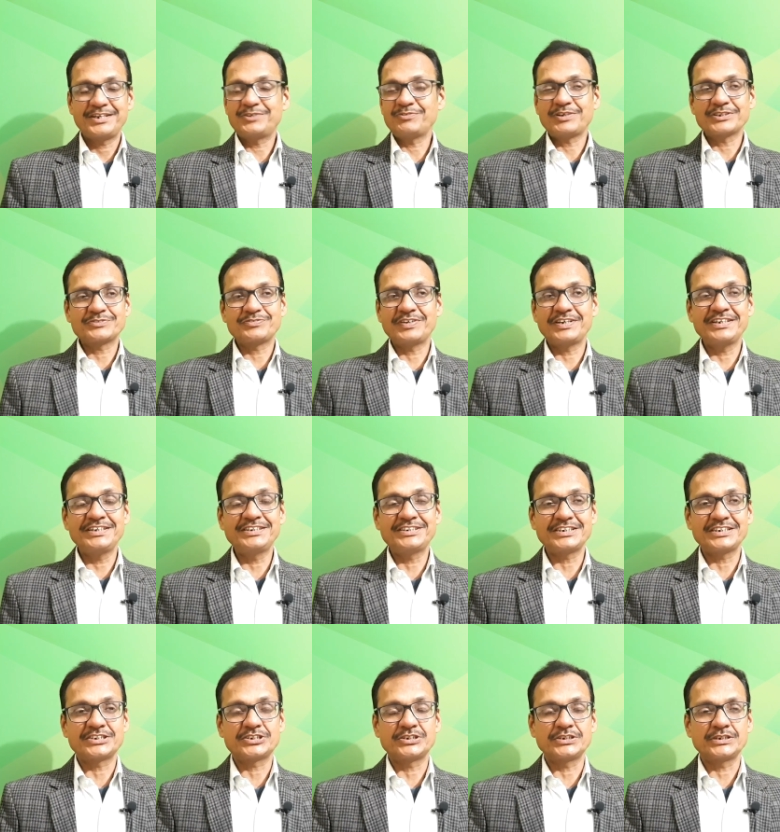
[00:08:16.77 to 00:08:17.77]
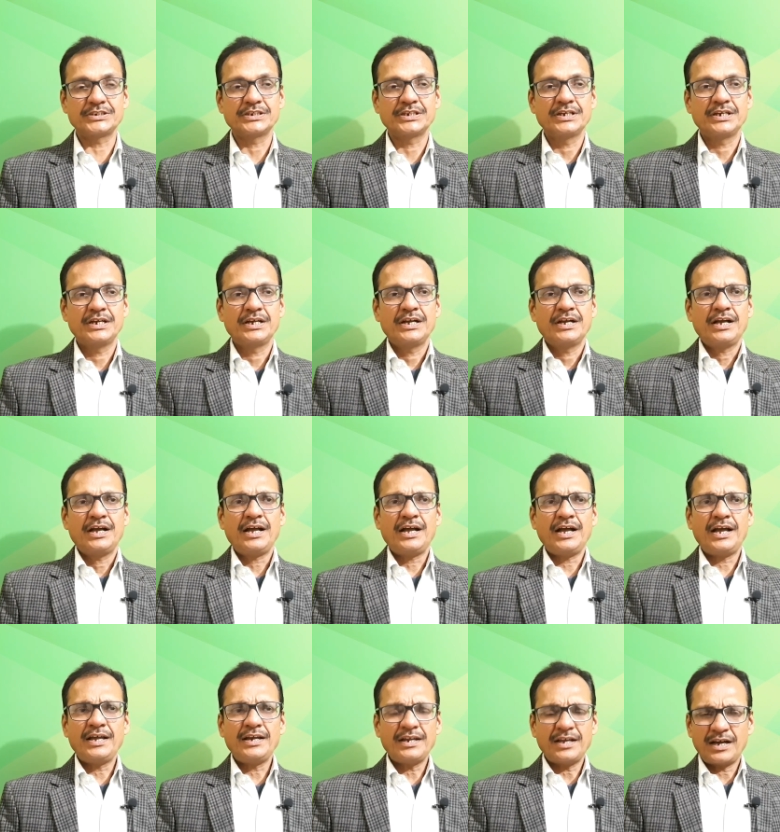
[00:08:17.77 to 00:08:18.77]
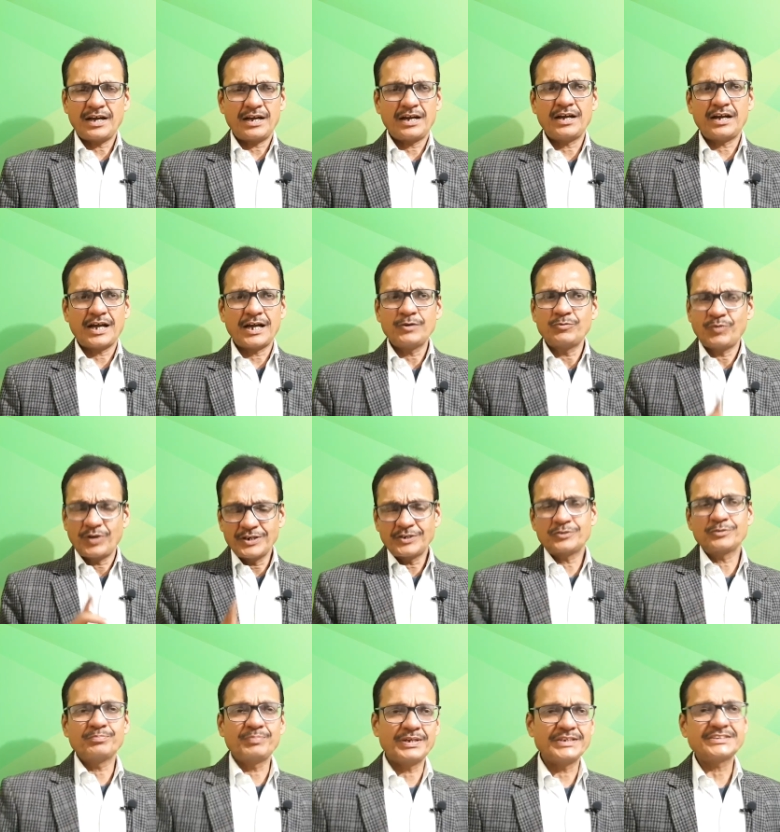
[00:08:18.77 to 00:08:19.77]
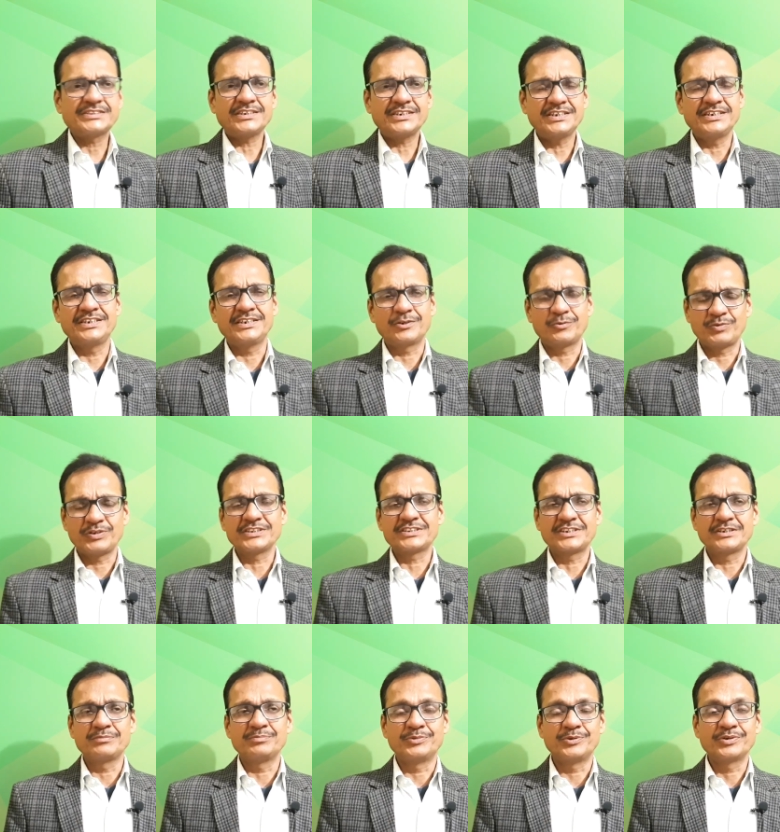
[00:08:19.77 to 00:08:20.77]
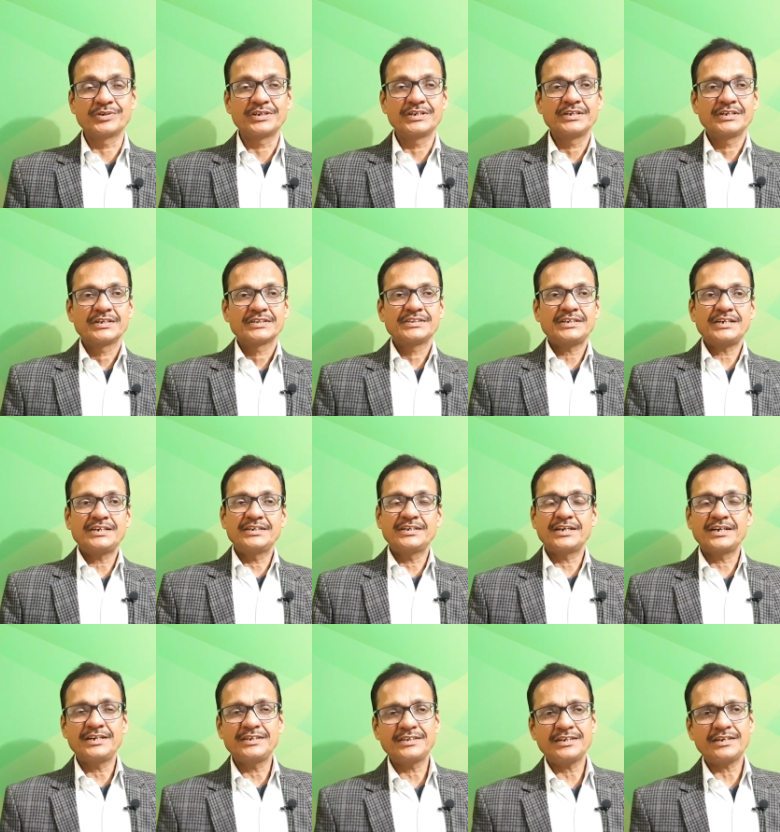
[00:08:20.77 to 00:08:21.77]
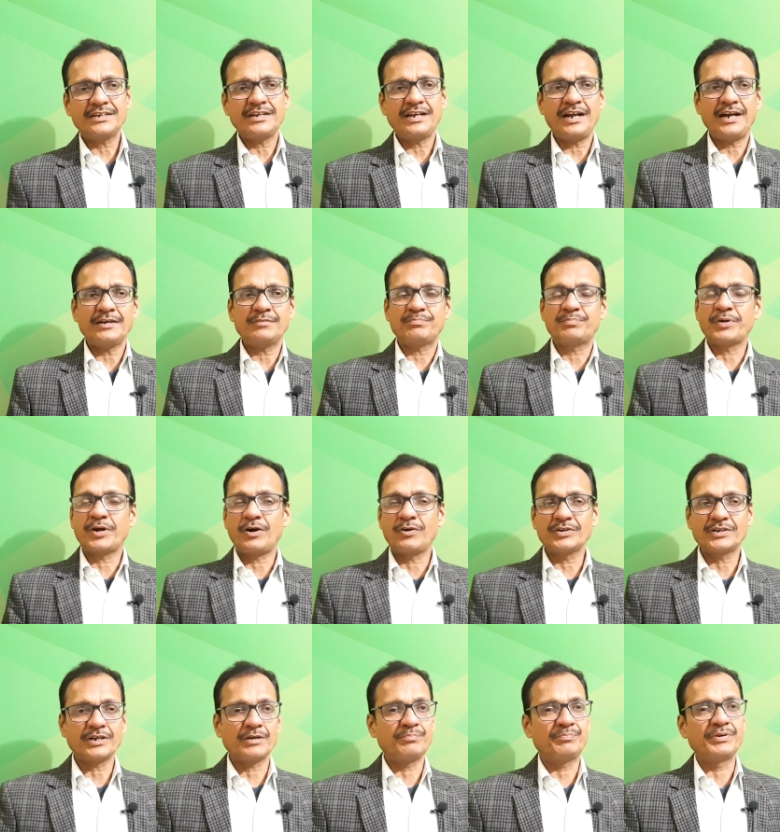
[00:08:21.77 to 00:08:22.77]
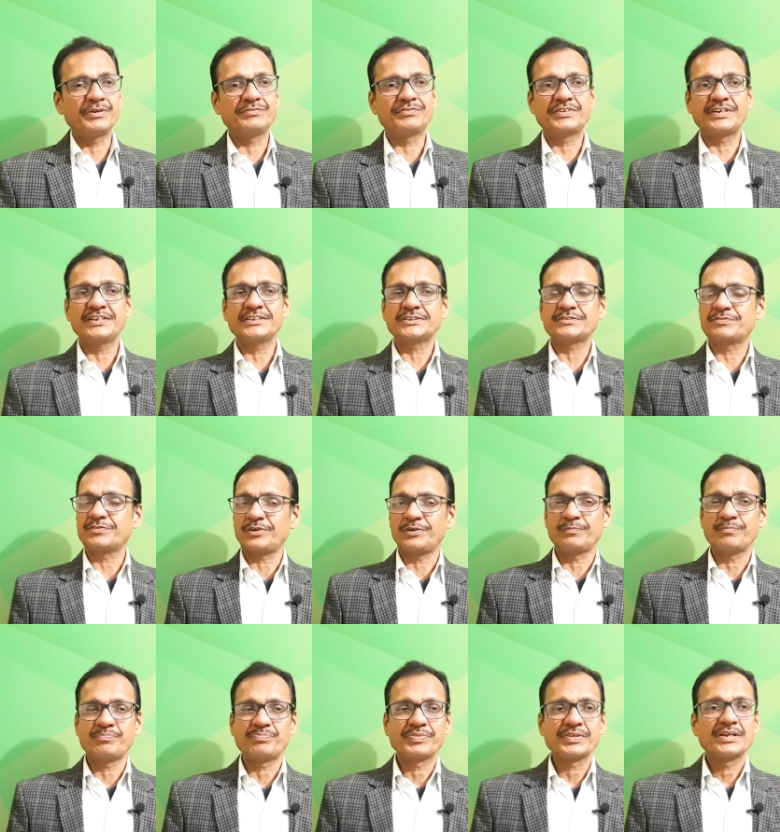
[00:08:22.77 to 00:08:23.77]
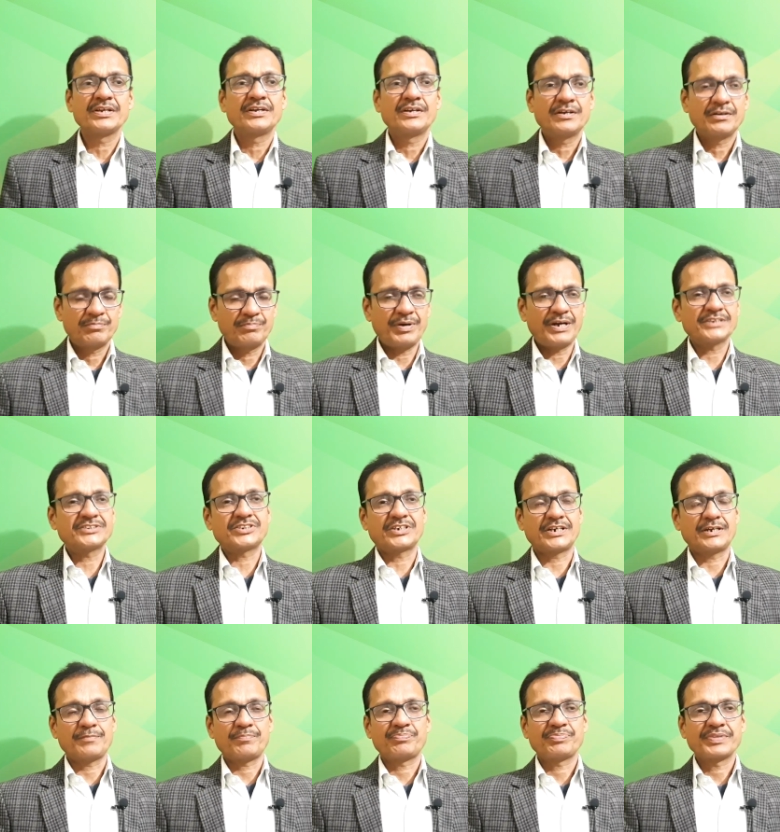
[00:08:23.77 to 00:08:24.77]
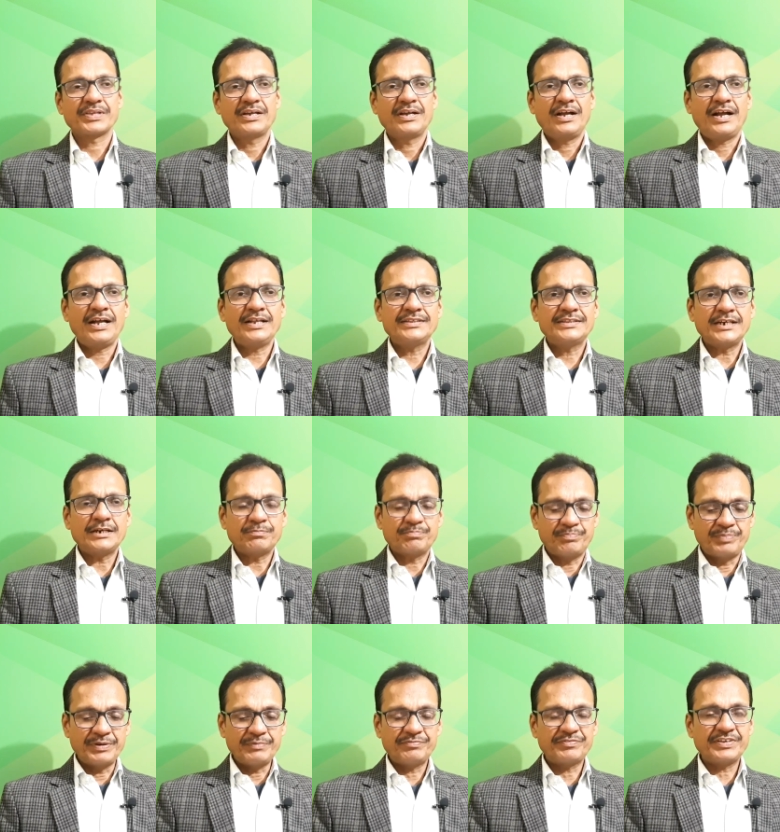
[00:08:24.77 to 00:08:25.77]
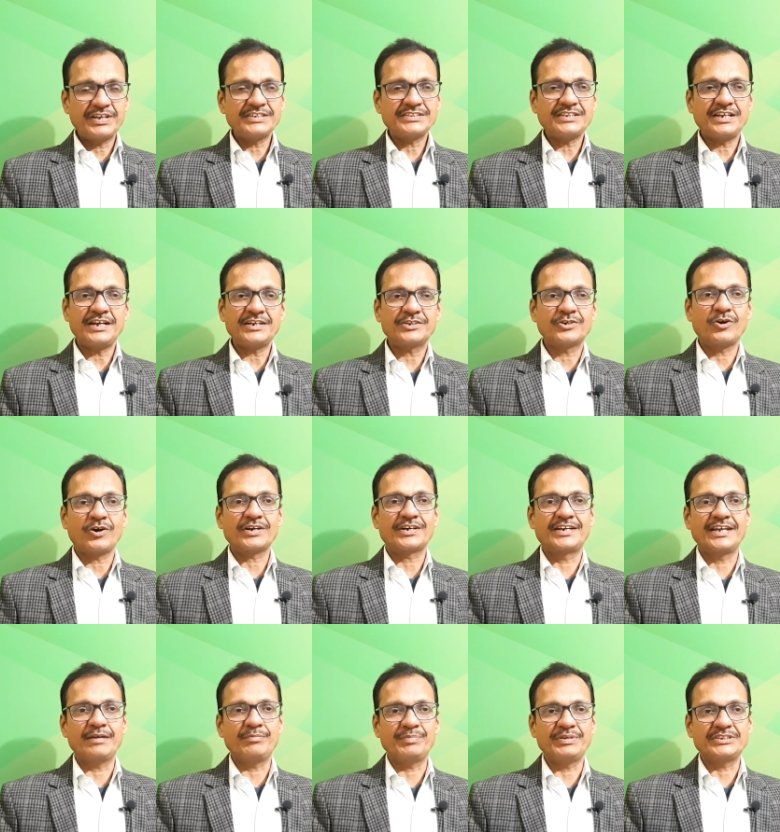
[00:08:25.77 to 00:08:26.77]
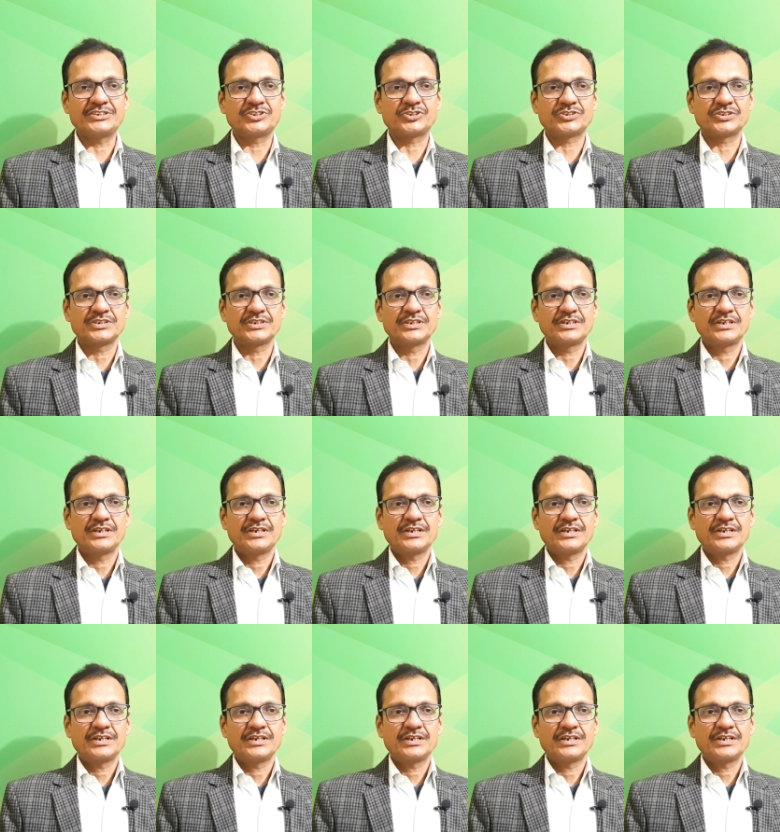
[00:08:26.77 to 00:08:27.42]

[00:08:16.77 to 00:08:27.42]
It was very interesting. And I want to mention here one thing more, that narrator had brought a briefcase from Basra, and that briefcase had got damaged.